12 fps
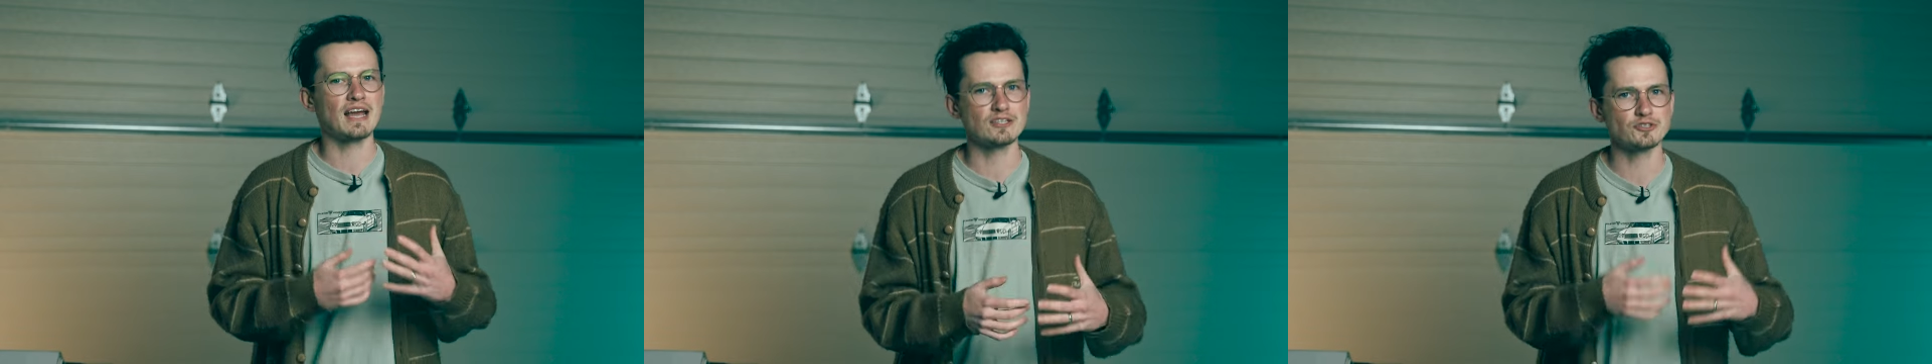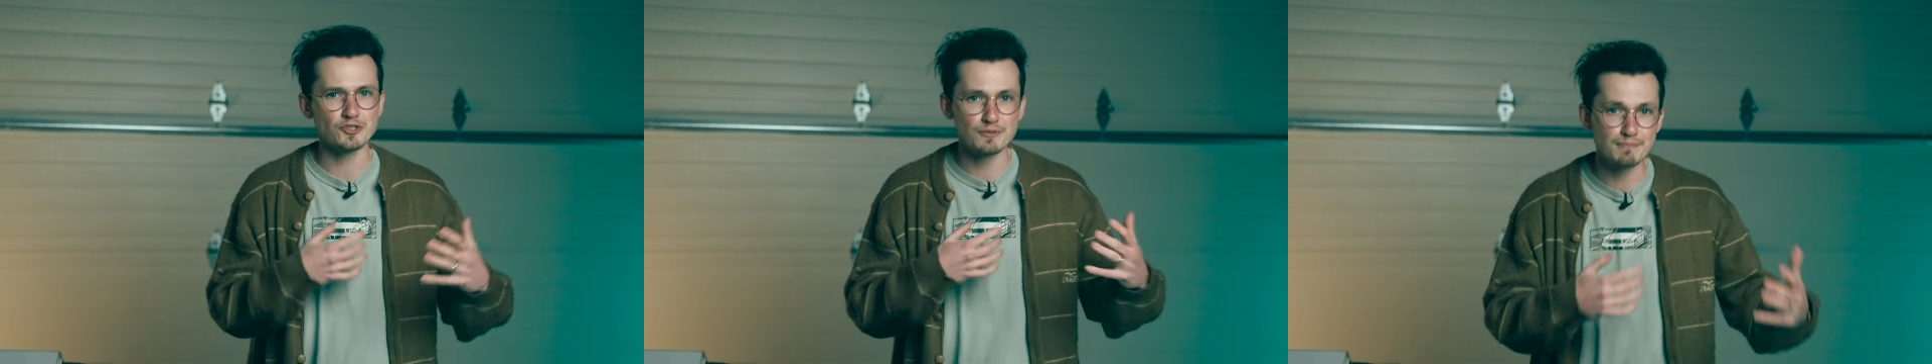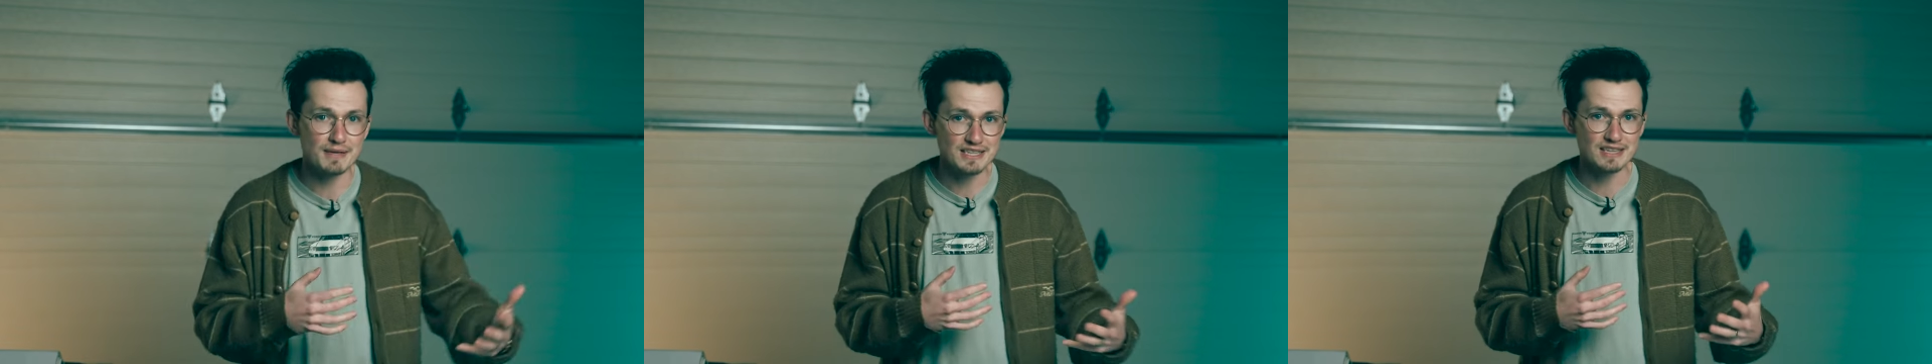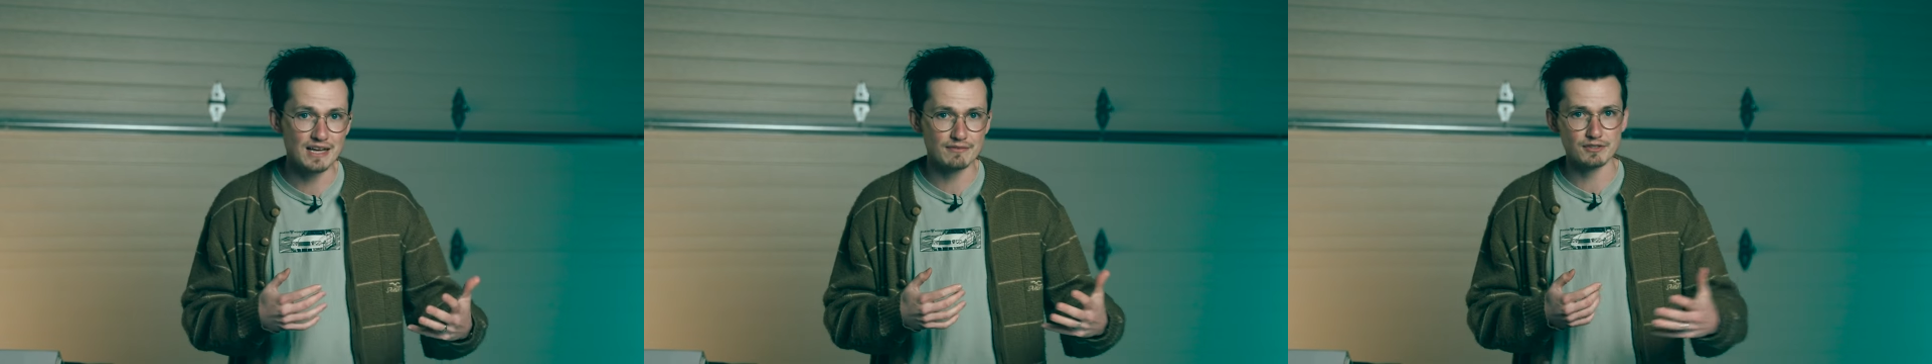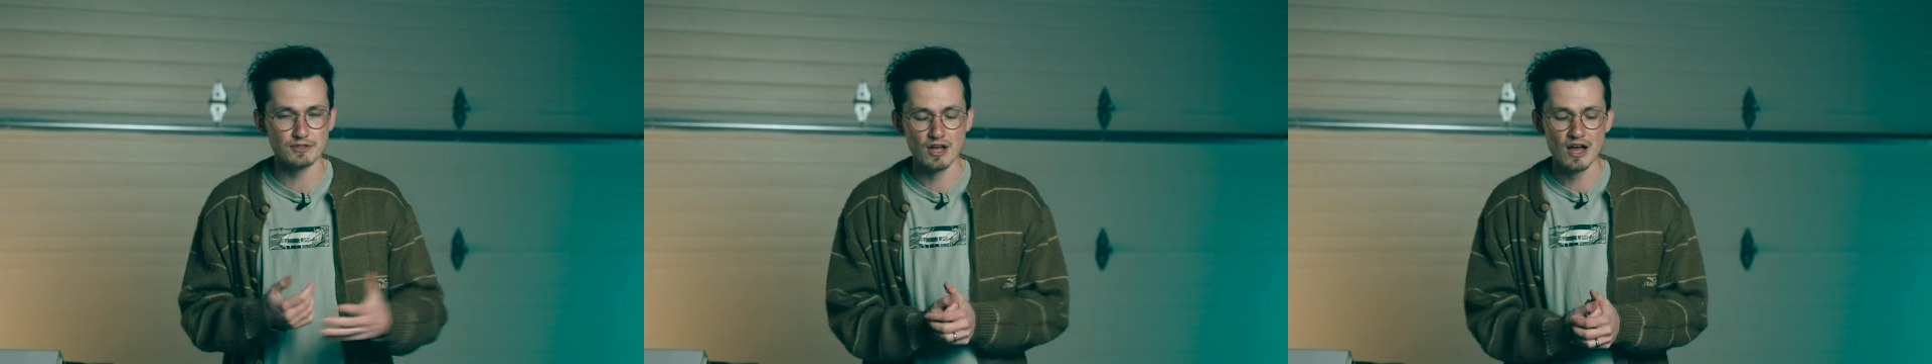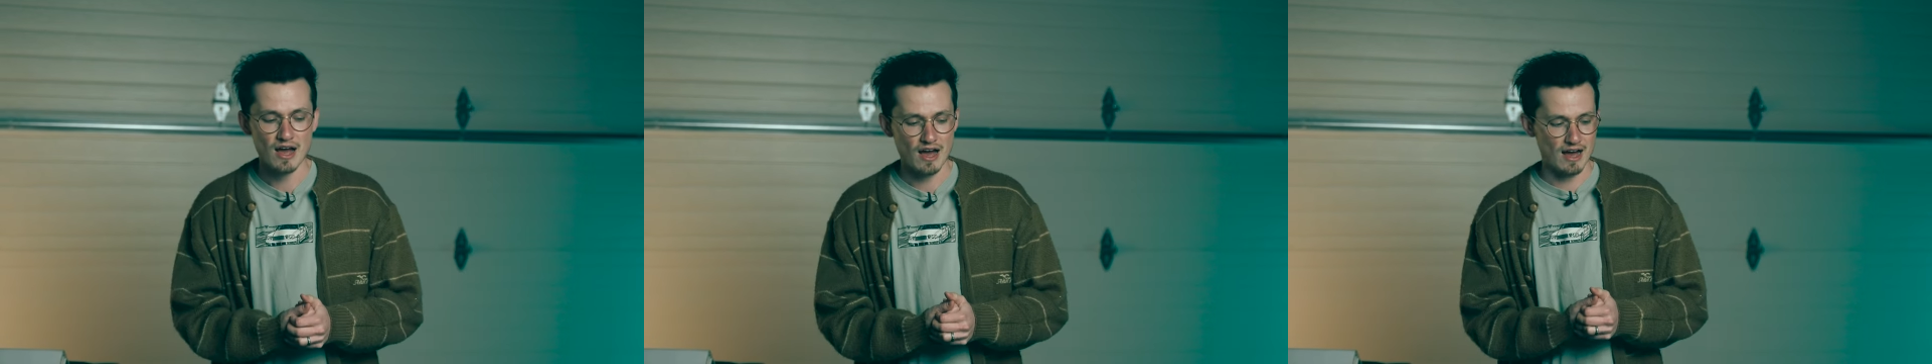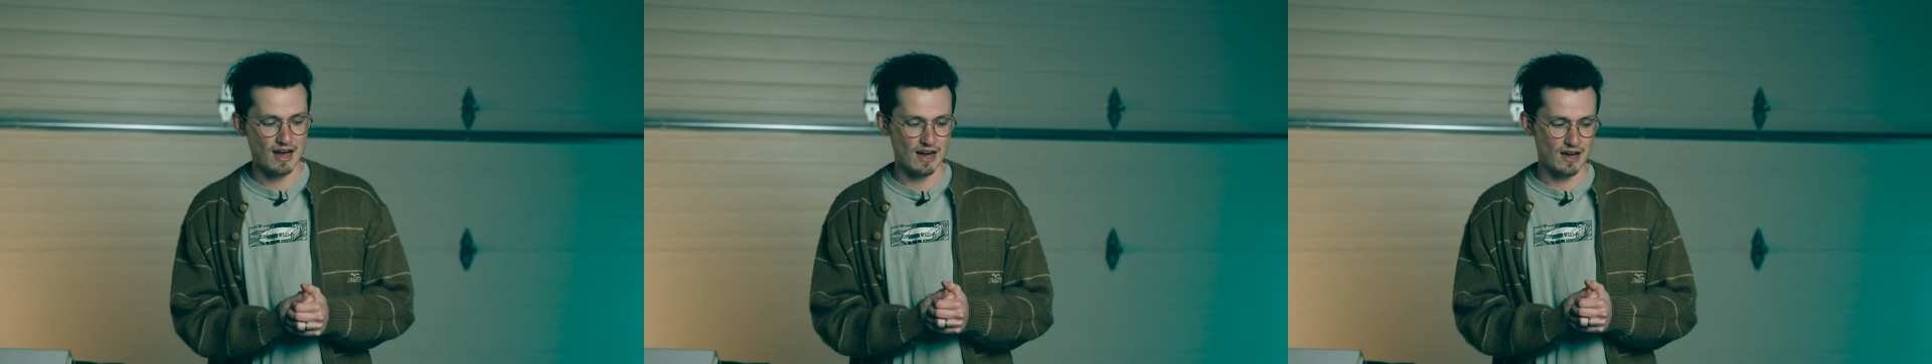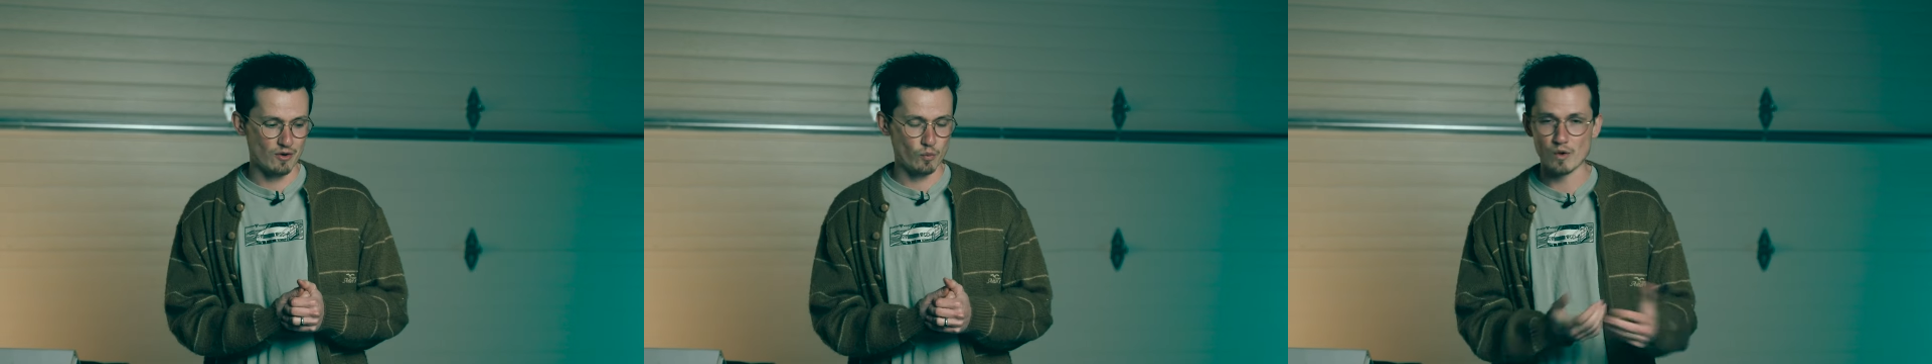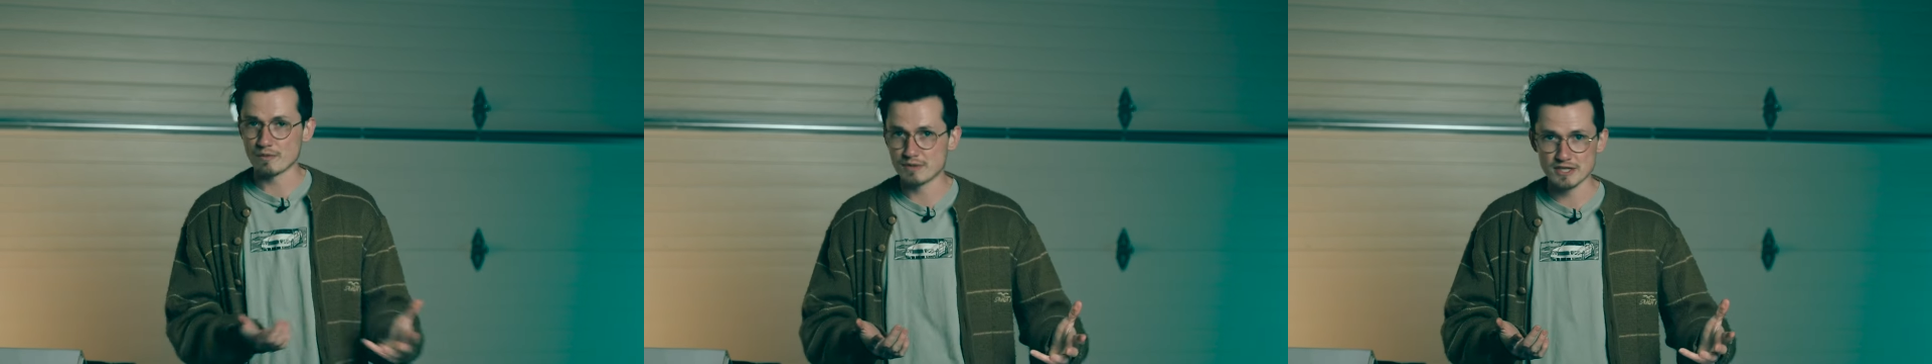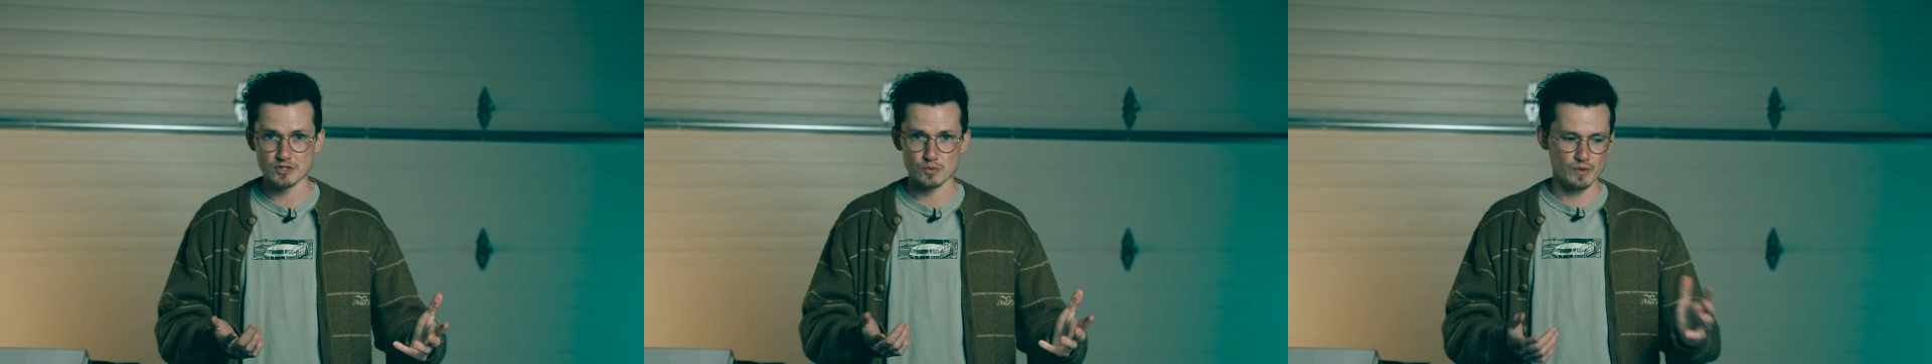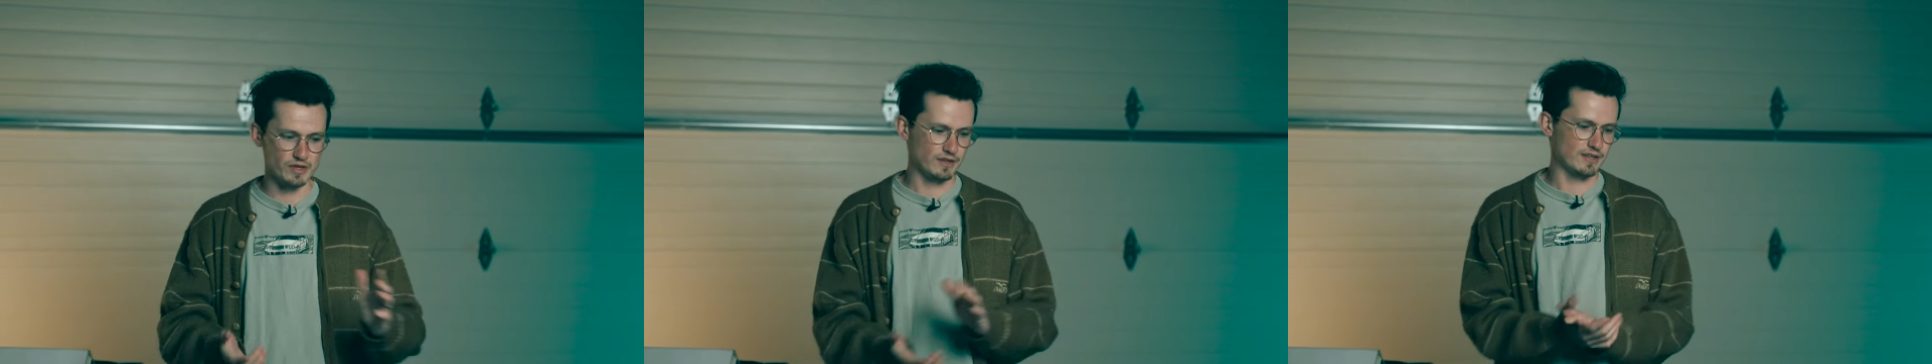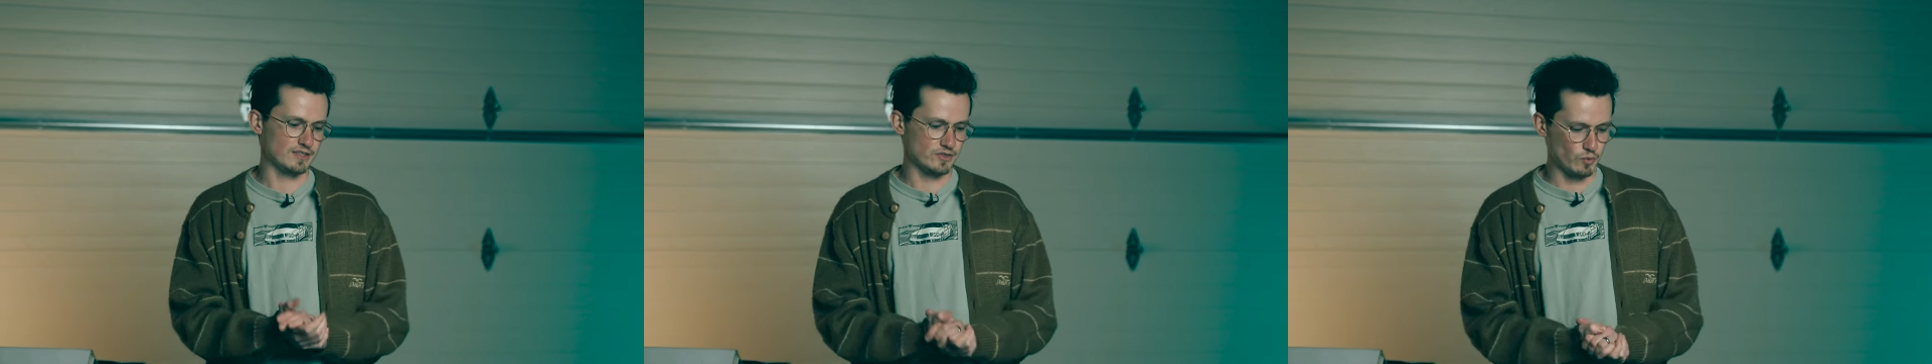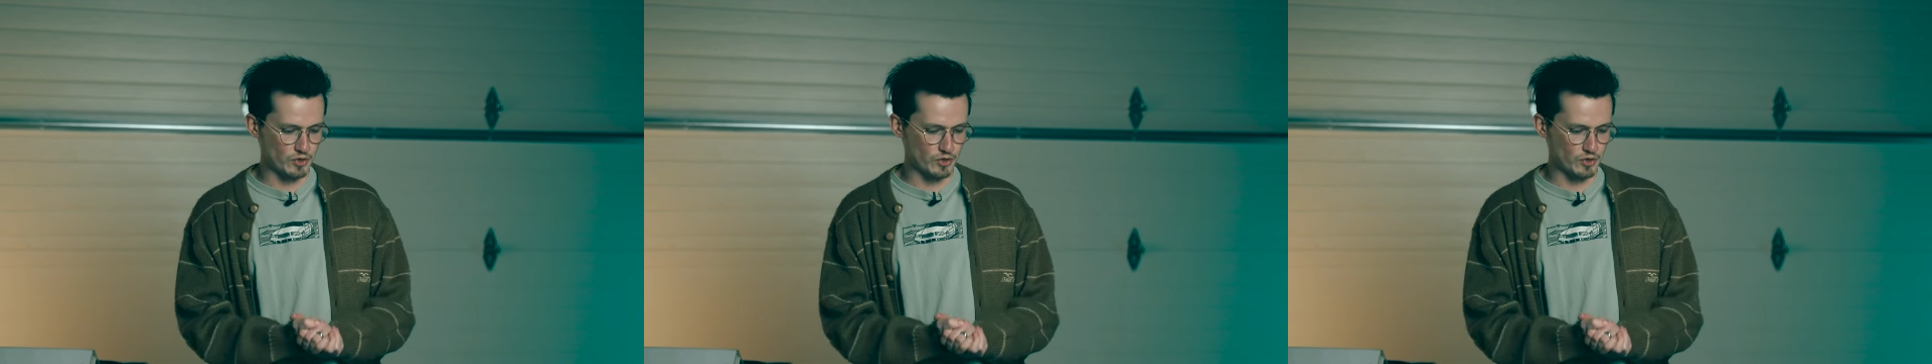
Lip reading: entry mid-level one piece wheel is.